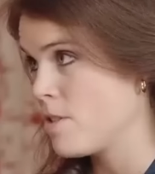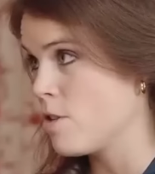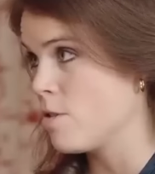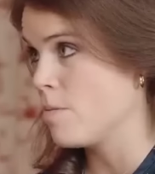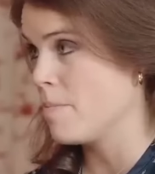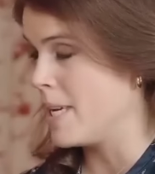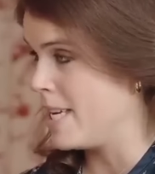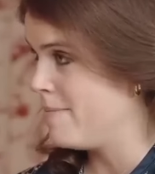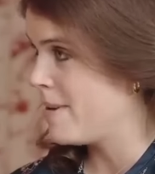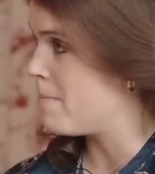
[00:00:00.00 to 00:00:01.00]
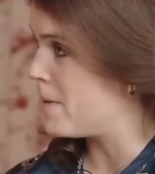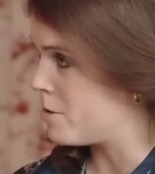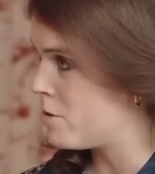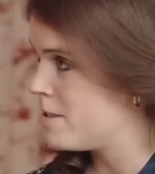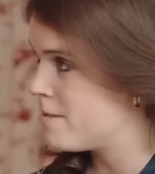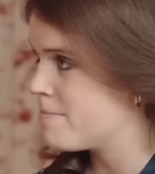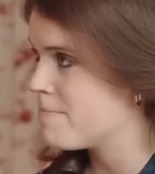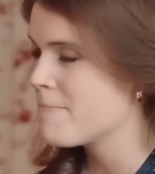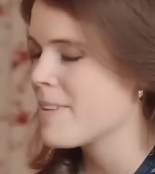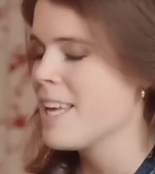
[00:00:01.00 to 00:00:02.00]
is defined by
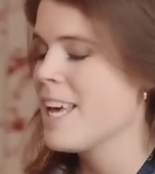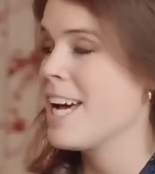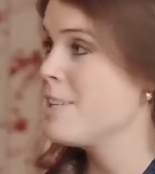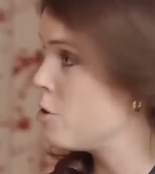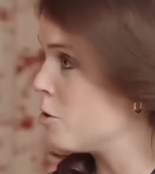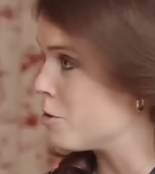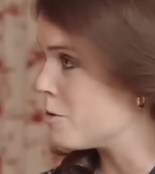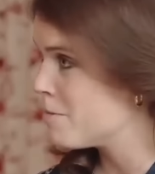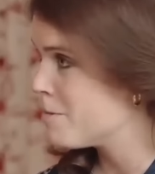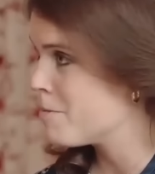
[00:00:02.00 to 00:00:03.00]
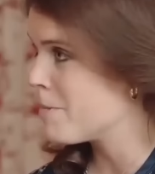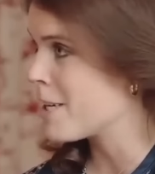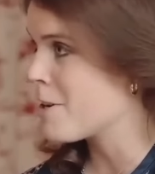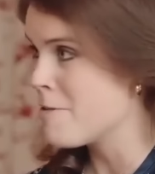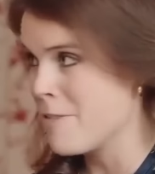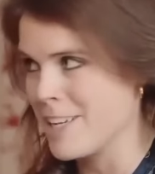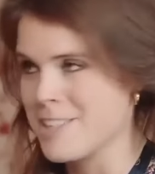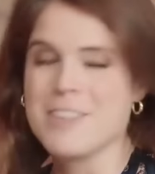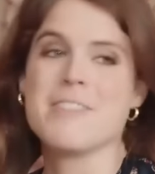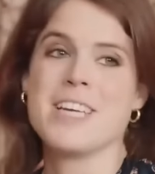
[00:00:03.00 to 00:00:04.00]
actions, not headlines. As
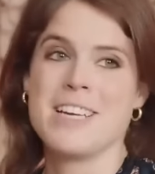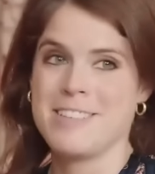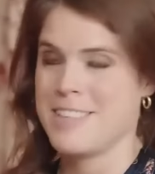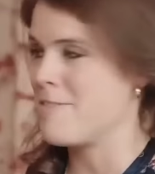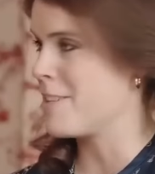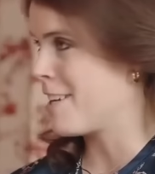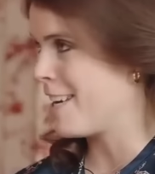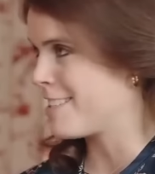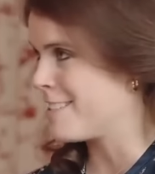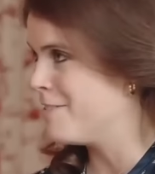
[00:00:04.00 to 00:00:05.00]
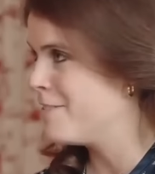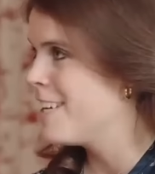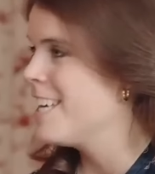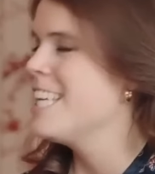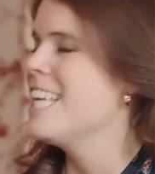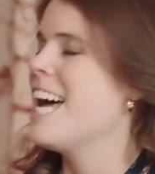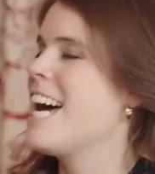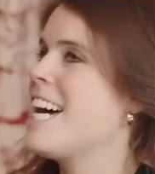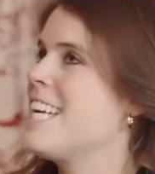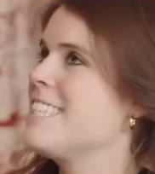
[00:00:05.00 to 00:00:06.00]
the working royals continue to
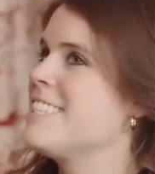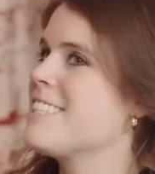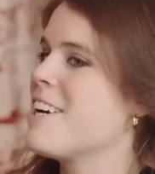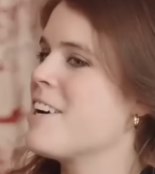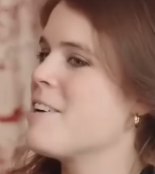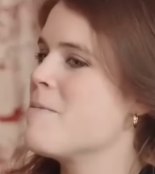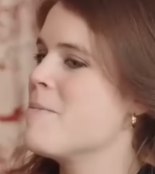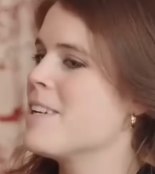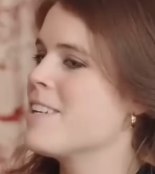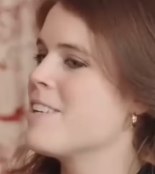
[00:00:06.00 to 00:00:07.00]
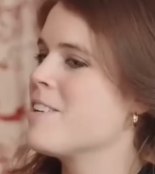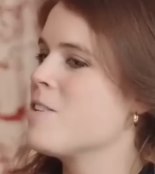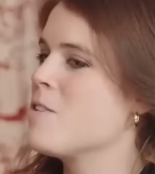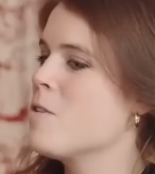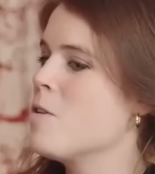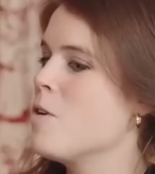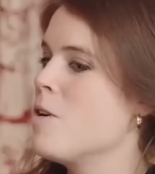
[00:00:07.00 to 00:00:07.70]
exemplify commitment to service